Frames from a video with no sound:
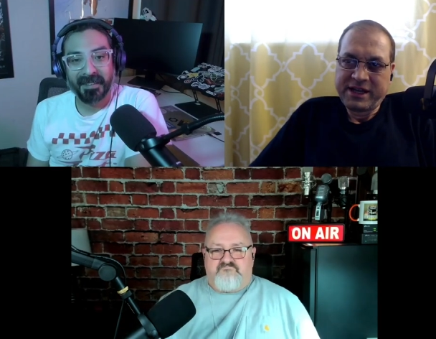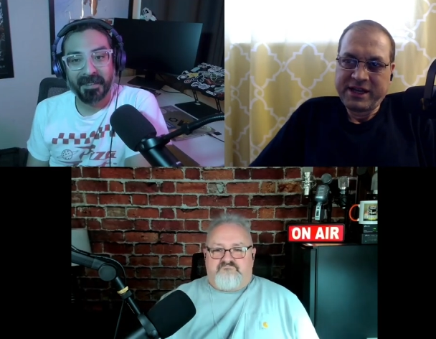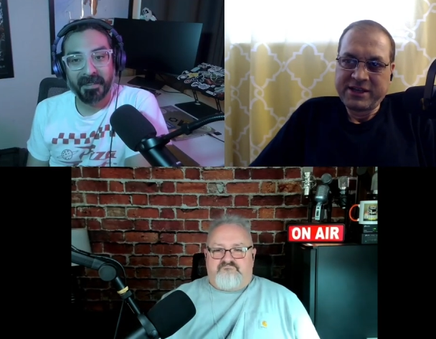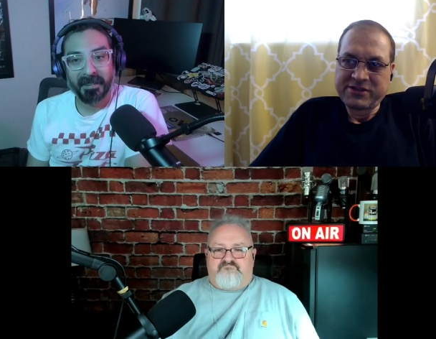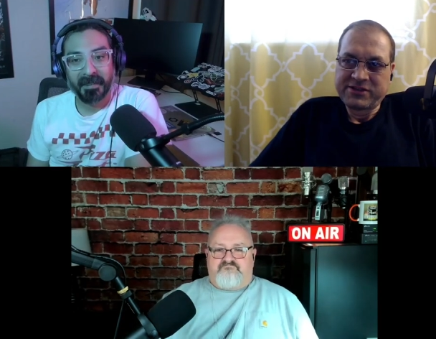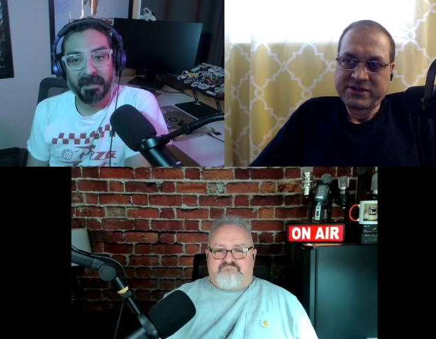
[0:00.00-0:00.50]

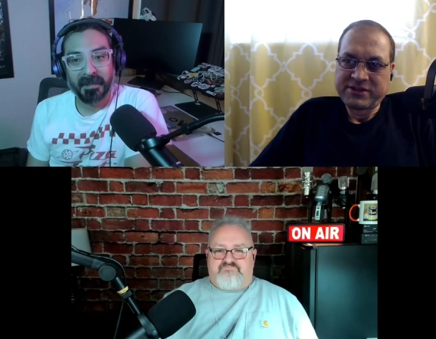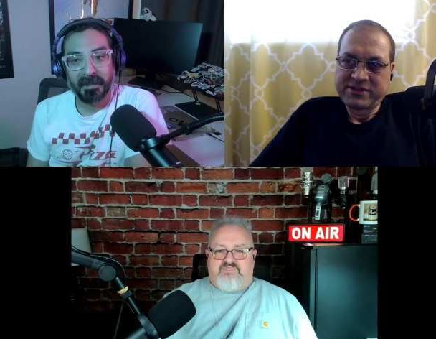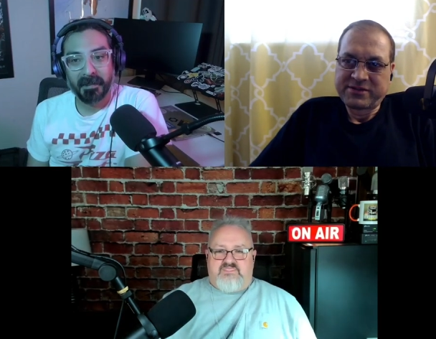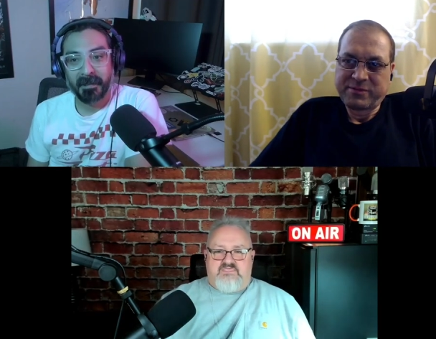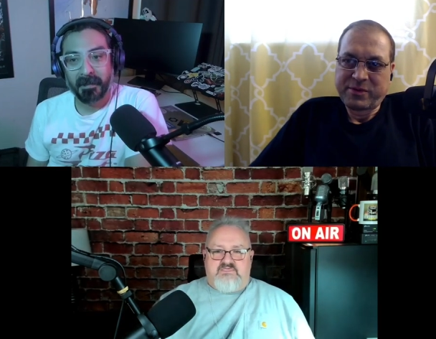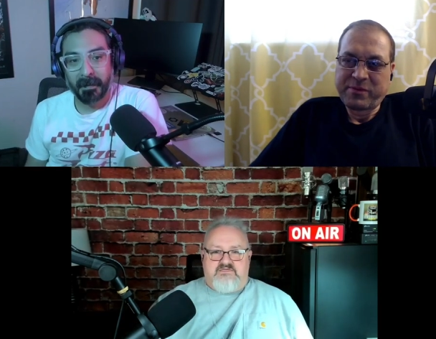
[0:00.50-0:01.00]
Speaker 1: is
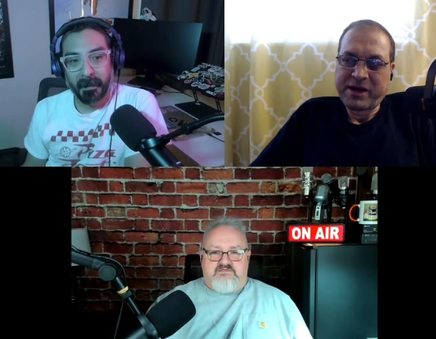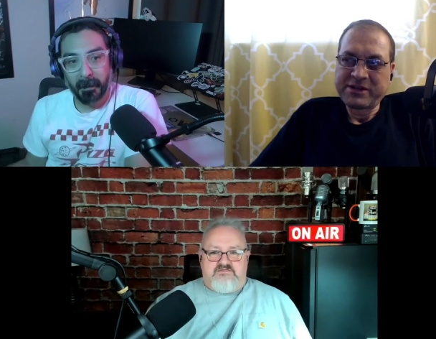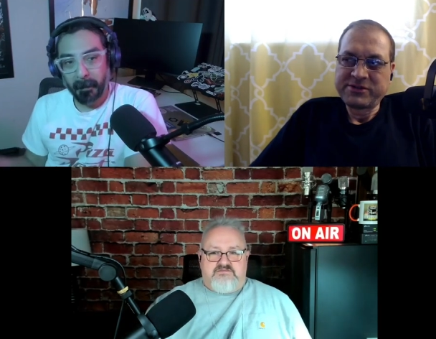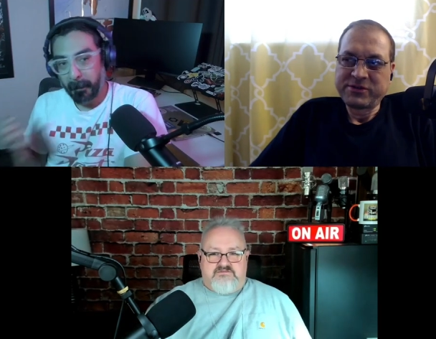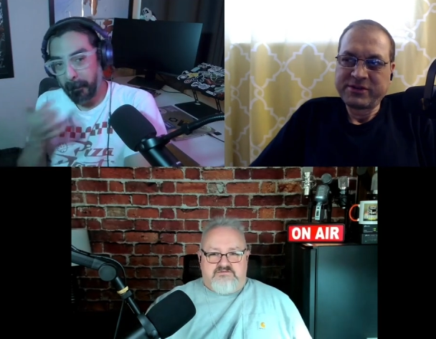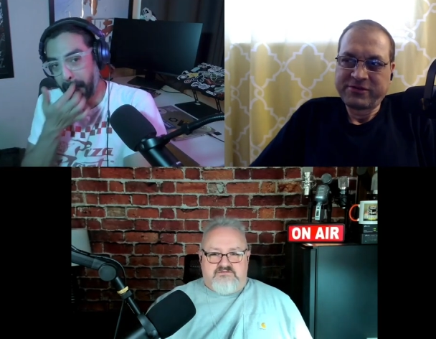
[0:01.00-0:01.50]
just
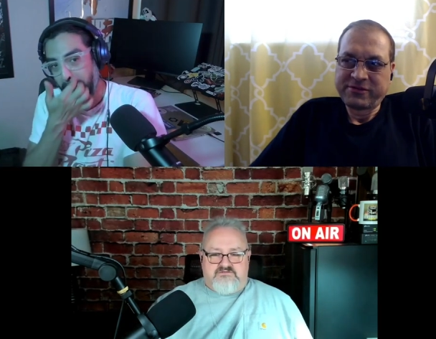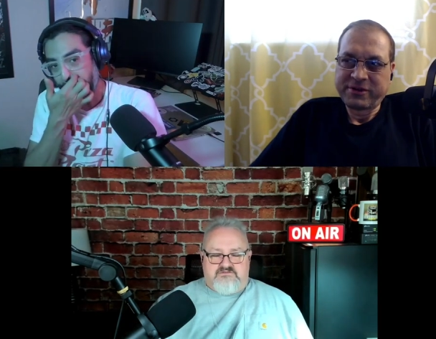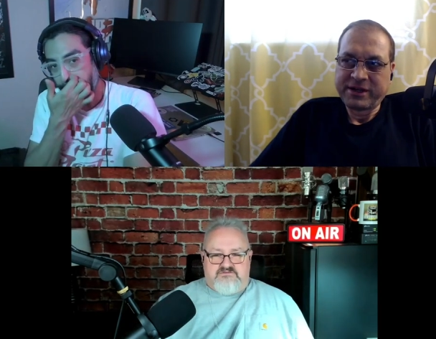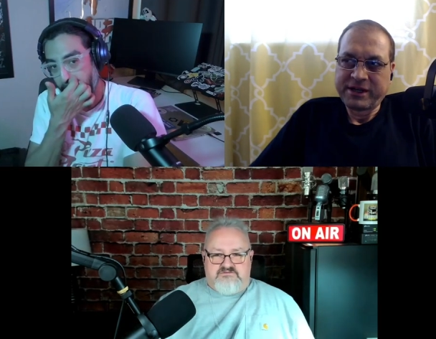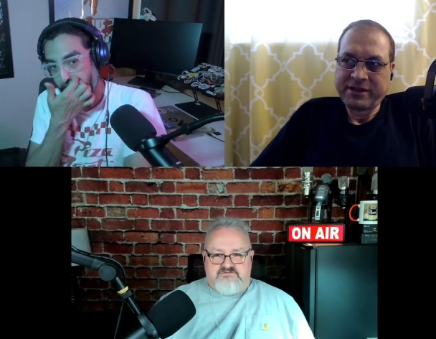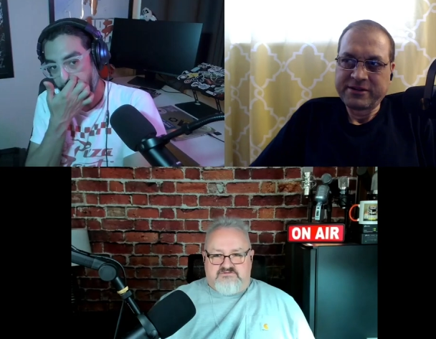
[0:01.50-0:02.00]
perpetually
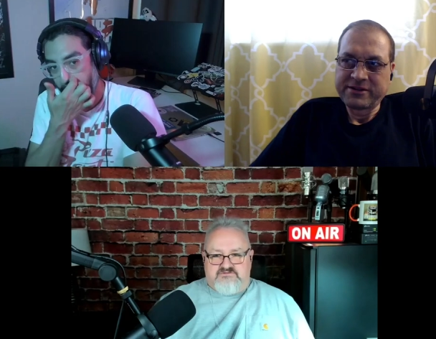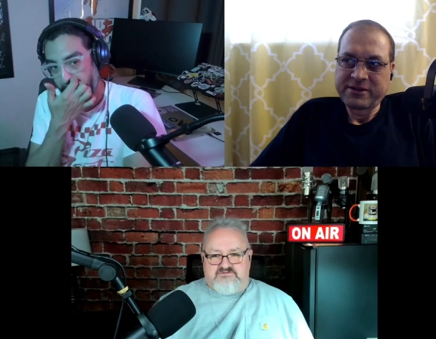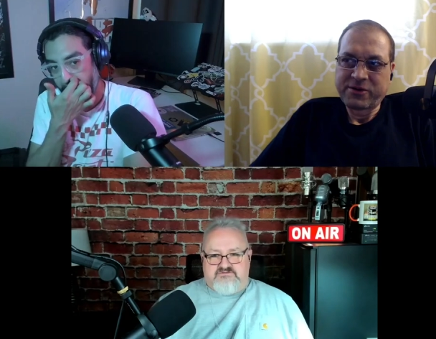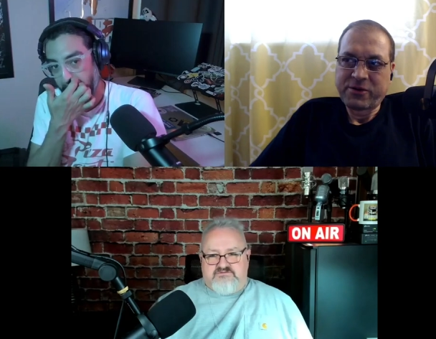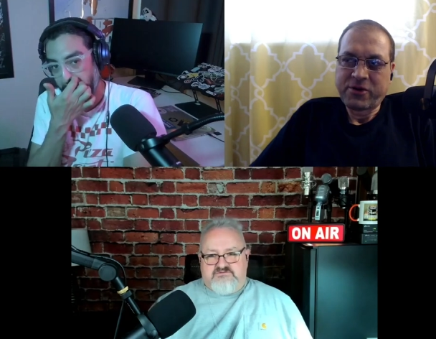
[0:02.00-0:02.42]
free. There's no